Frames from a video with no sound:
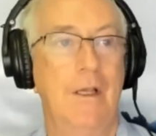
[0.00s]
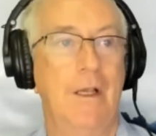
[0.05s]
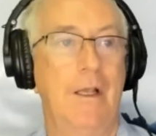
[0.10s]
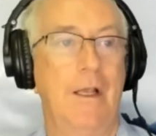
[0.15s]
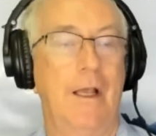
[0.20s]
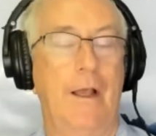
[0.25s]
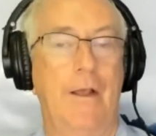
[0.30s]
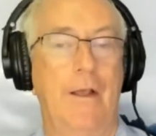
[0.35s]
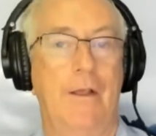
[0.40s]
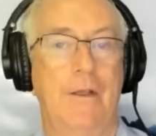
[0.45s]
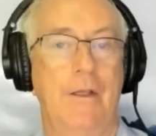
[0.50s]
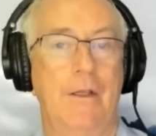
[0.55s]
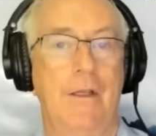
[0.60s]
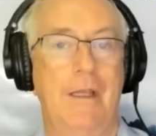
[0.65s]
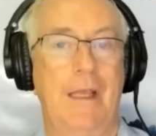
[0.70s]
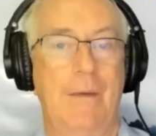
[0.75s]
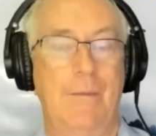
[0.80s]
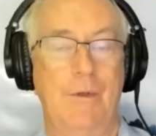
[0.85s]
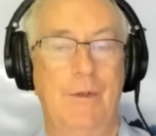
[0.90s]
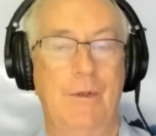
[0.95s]
Mm-hmm. Uh,
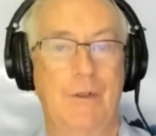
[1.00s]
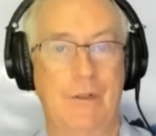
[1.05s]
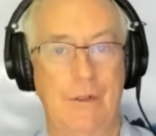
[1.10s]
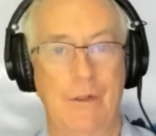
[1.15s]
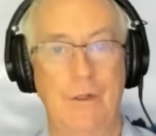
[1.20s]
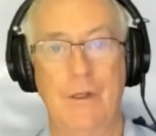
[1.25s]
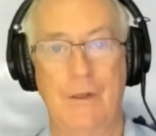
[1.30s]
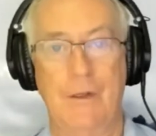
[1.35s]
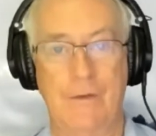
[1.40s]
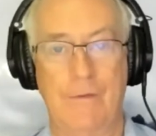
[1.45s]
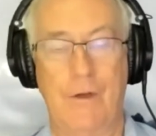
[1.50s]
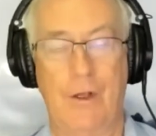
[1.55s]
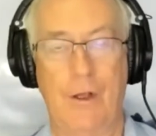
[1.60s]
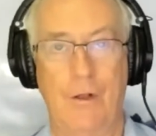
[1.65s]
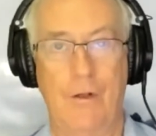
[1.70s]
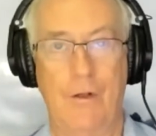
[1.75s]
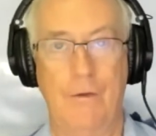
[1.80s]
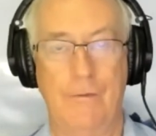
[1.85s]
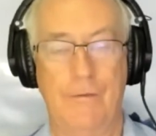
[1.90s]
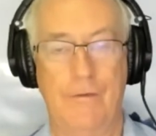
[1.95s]
that would still
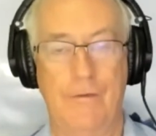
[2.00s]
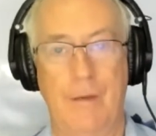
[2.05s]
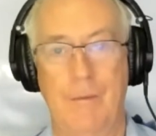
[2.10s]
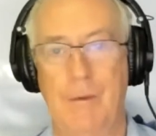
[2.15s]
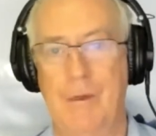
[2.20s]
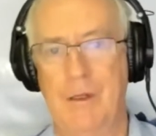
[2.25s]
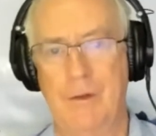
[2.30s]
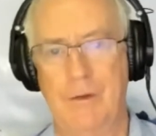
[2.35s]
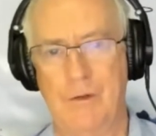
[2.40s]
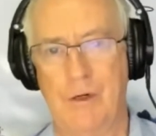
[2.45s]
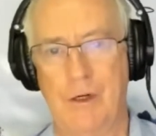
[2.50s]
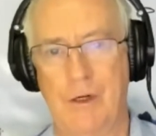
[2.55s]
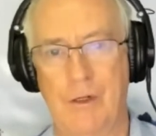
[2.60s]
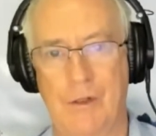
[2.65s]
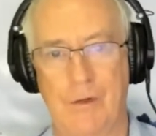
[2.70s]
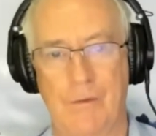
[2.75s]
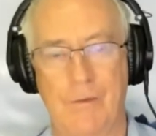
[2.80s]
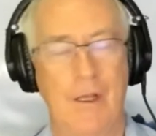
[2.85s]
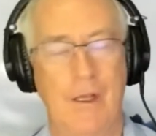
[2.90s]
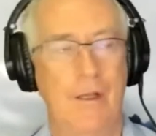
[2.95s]
involve, I mean,
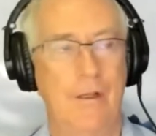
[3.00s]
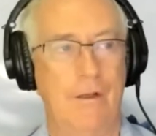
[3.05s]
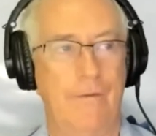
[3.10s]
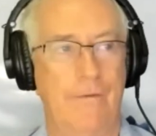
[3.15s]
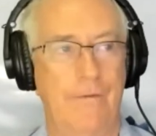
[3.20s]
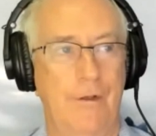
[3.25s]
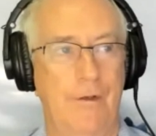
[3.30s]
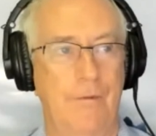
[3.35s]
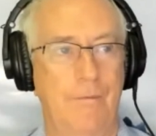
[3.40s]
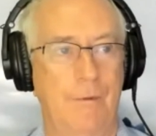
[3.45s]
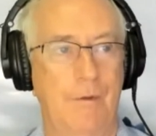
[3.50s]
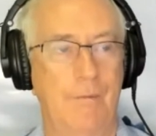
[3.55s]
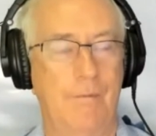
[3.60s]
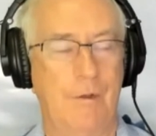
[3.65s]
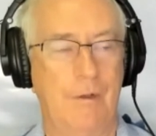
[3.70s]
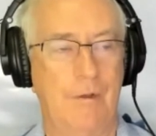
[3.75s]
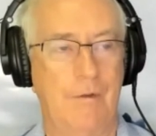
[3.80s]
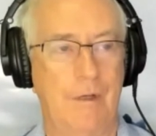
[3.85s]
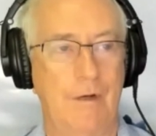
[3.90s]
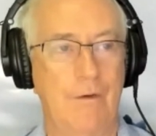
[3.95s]
the, the, the, the
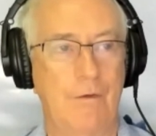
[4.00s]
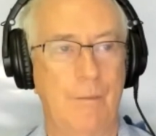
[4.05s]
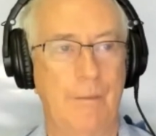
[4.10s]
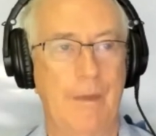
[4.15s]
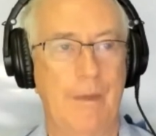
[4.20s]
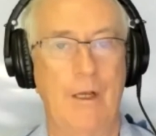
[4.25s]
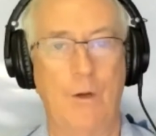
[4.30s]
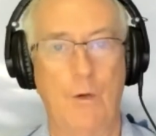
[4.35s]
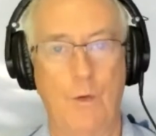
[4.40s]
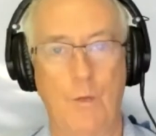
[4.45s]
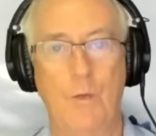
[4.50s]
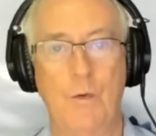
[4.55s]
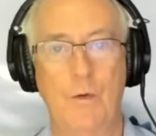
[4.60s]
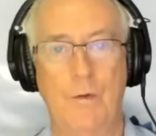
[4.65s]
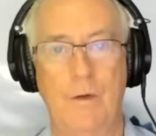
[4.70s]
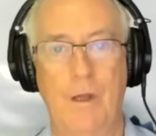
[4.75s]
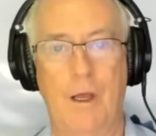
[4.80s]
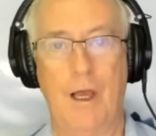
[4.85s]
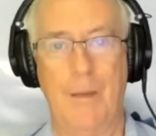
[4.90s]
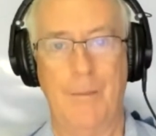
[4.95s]
central bank
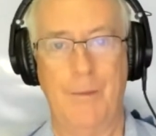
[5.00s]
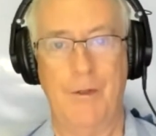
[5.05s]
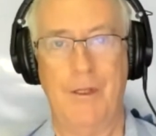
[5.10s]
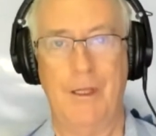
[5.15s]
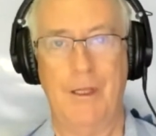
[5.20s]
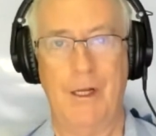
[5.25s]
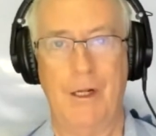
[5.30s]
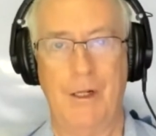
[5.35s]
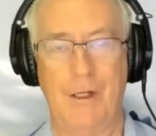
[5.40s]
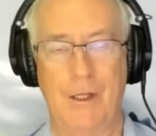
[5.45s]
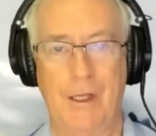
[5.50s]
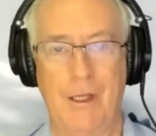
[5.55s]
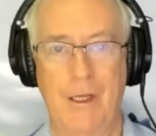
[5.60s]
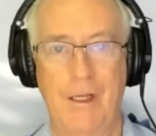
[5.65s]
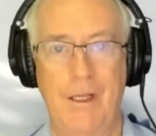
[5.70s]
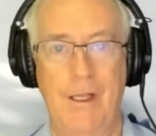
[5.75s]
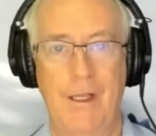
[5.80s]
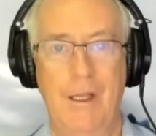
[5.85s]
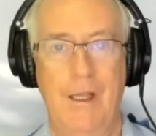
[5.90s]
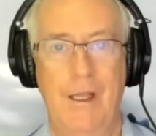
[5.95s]
could hypothetically
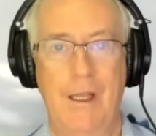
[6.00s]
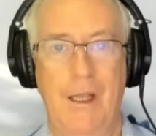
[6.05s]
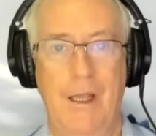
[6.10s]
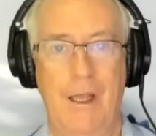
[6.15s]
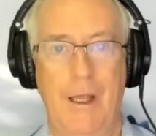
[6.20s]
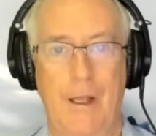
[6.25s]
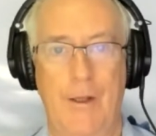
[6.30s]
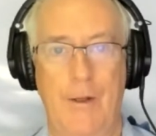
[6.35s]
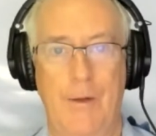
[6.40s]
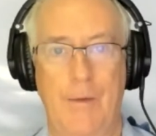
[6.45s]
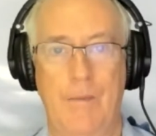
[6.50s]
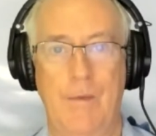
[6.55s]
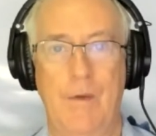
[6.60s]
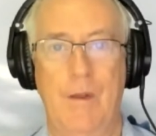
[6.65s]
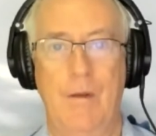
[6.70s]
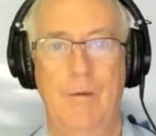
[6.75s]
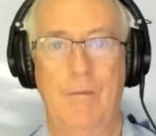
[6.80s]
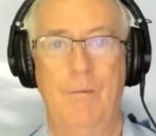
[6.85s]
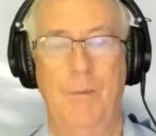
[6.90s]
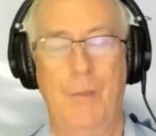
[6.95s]
um,
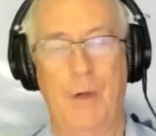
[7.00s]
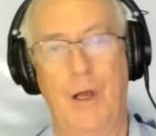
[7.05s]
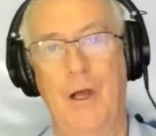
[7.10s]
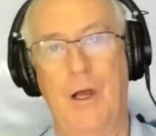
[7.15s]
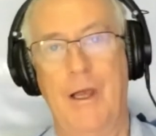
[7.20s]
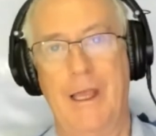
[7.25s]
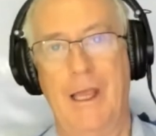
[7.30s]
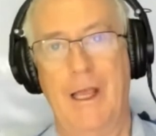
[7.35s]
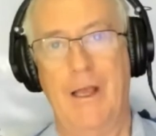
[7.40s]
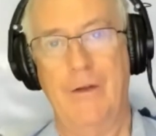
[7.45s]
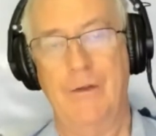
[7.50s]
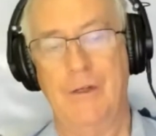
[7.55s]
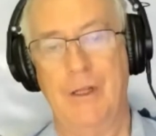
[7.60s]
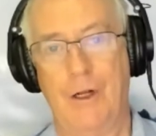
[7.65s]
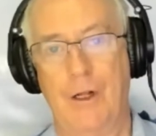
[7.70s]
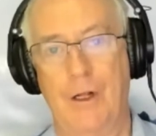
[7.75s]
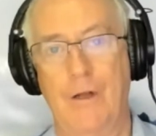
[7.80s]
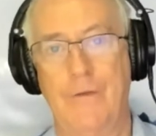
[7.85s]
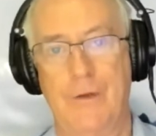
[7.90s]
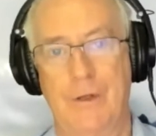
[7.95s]
buy our debt
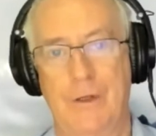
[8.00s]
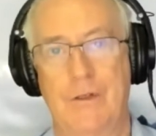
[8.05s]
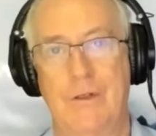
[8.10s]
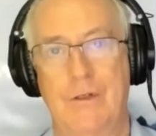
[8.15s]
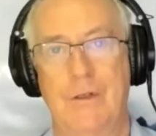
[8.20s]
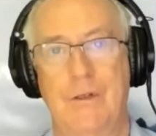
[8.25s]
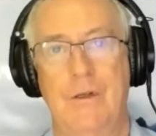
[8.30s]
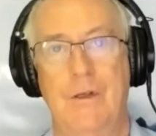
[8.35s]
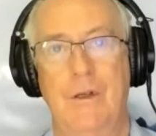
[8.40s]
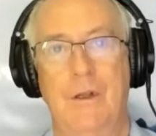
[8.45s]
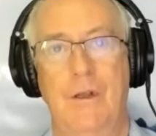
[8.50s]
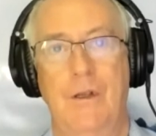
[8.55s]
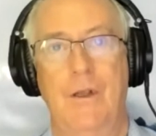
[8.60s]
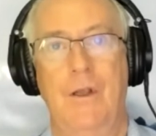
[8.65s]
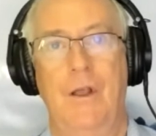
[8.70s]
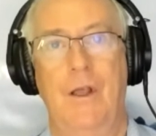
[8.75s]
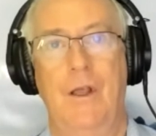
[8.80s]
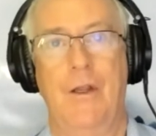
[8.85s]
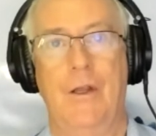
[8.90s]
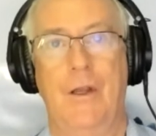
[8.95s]
office,
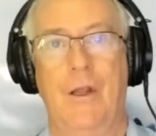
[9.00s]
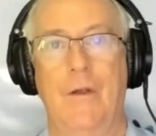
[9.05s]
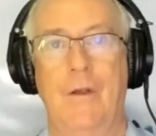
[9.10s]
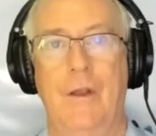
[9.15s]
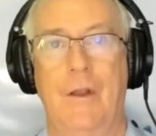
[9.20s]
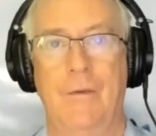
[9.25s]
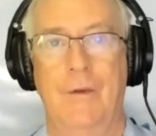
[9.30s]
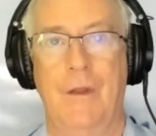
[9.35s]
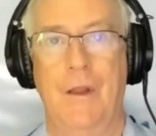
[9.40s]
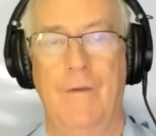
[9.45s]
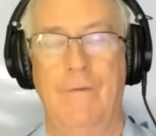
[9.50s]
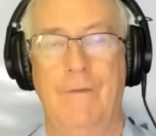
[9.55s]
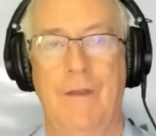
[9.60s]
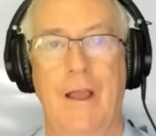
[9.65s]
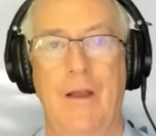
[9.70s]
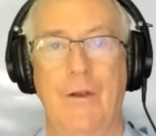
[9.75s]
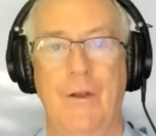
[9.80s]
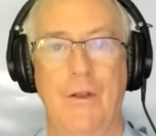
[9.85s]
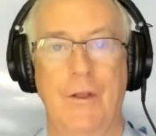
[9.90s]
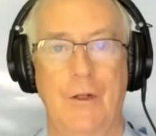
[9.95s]
you know, and, and
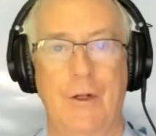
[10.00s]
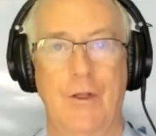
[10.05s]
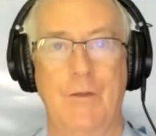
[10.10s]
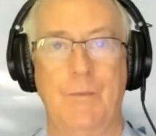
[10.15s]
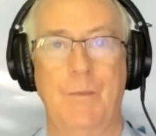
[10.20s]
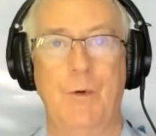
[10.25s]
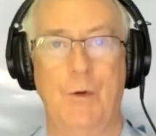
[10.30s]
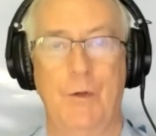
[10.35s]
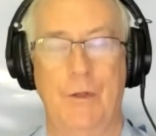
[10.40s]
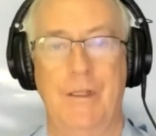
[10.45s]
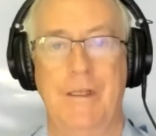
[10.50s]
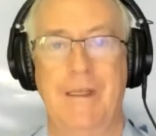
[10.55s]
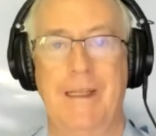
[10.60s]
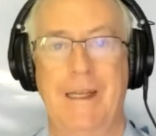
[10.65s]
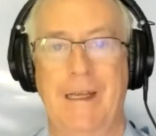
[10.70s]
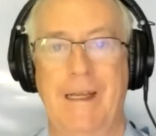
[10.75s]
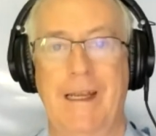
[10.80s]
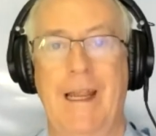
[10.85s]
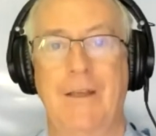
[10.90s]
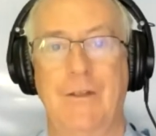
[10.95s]
value that it's bought the debt
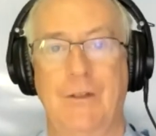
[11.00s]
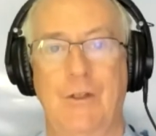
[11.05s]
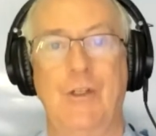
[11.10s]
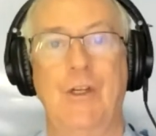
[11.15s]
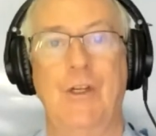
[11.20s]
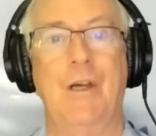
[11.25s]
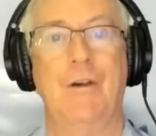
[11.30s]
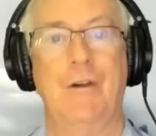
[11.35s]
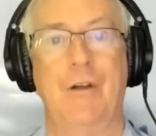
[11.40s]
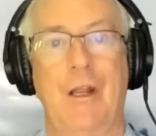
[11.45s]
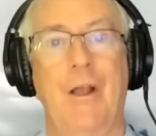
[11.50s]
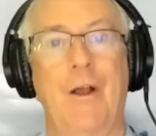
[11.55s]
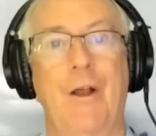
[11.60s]
and has a share in our